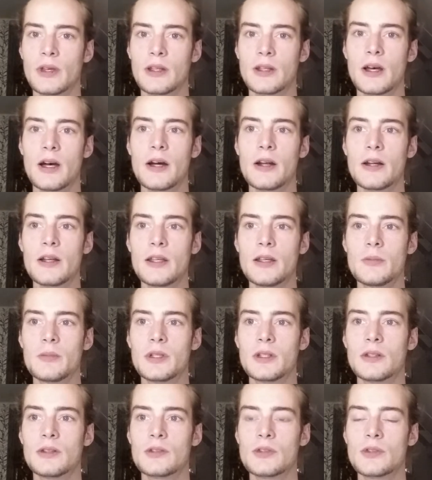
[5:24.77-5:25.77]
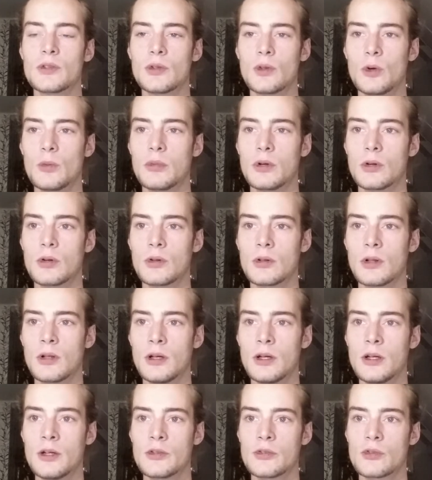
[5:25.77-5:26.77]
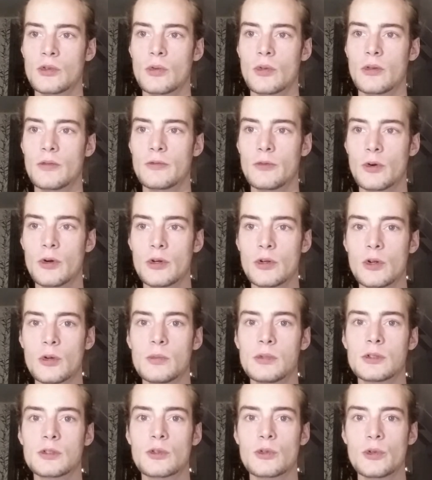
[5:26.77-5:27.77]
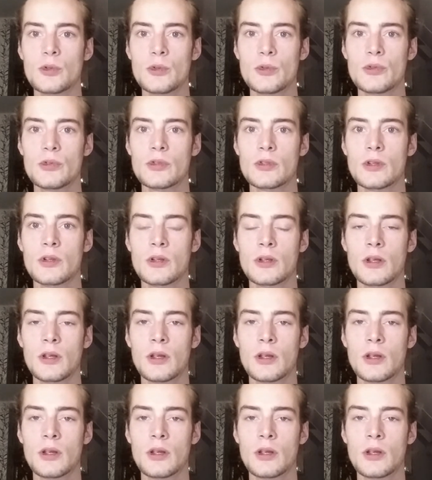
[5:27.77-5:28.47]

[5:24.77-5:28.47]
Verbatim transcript: and Arya means noble. So the four noble truths